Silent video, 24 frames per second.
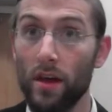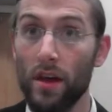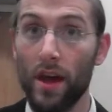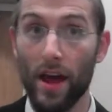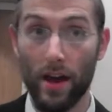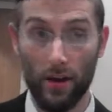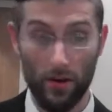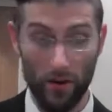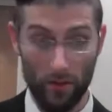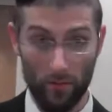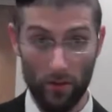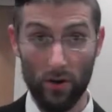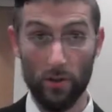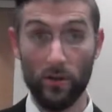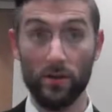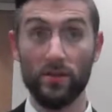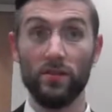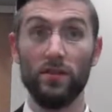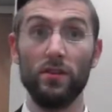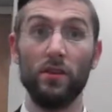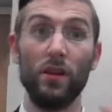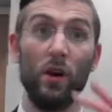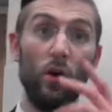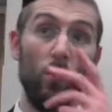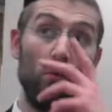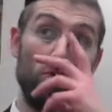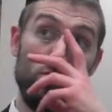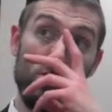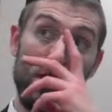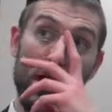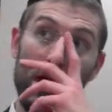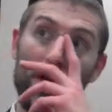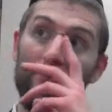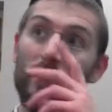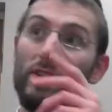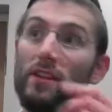And the Gemara wants to know
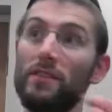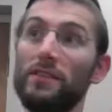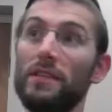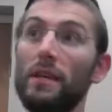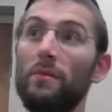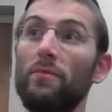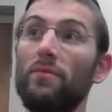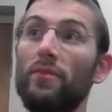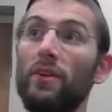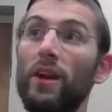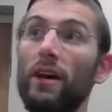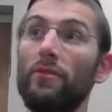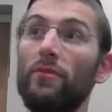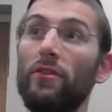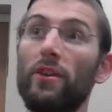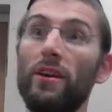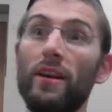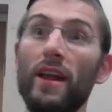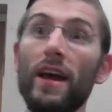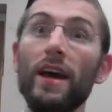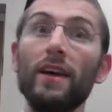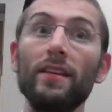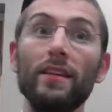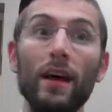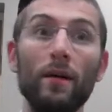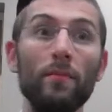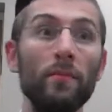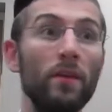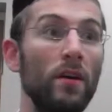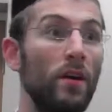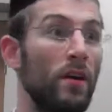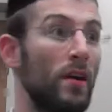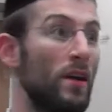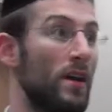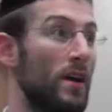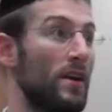why, if he doesn't say b'fan of nechtav,
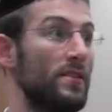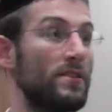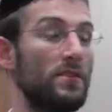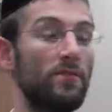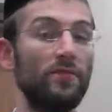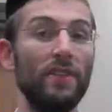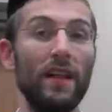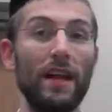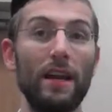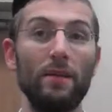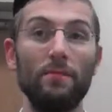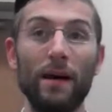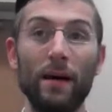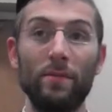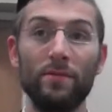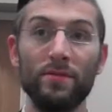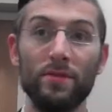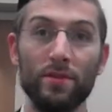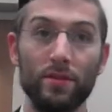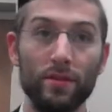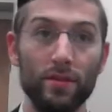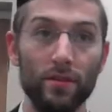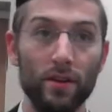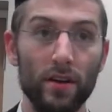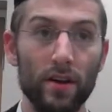is the vlad mamzer.